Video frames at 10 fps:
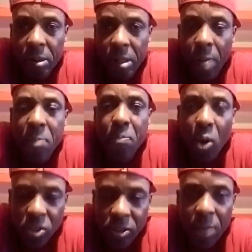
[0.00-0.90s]
I mean,
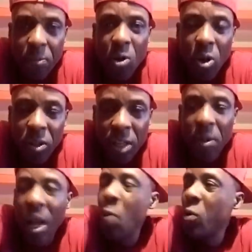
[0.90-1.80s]
bust them, cut them.
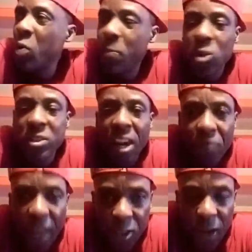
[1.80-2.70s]
And when we post that
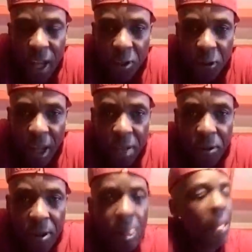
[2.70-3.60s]
advice 45,
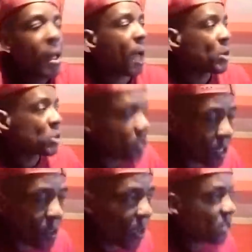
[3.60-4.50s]
I mean, to take
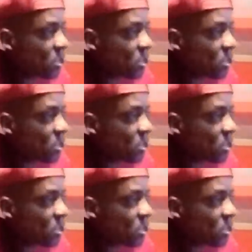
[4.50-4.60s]
the advice.